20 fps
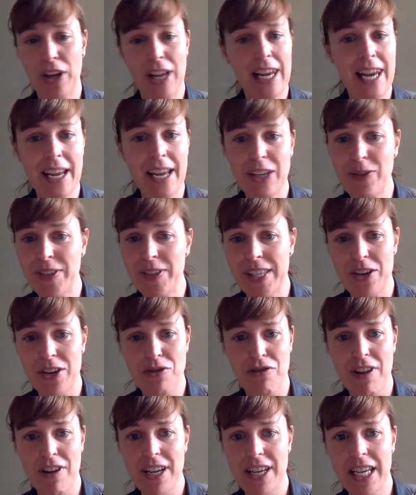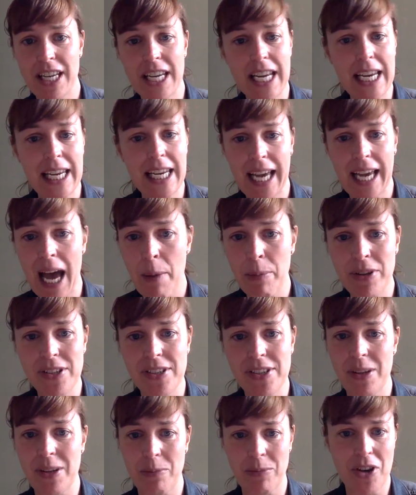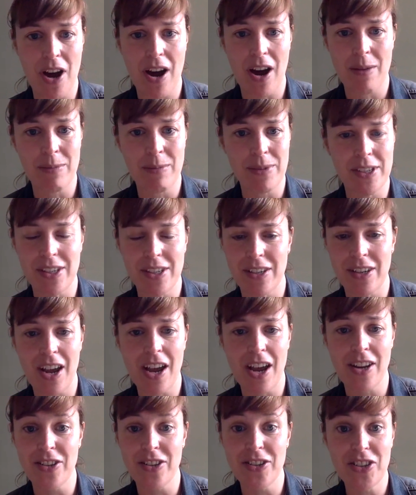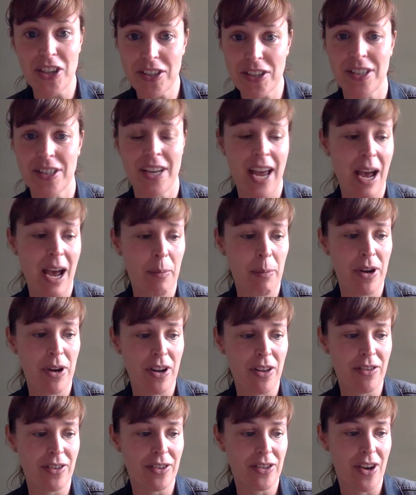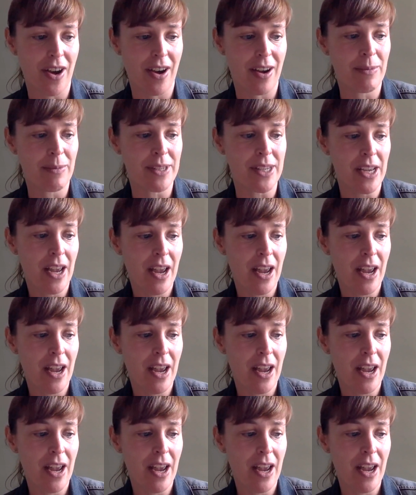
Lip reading: like you've said already, healing happens sometimes and doesn't happen other times.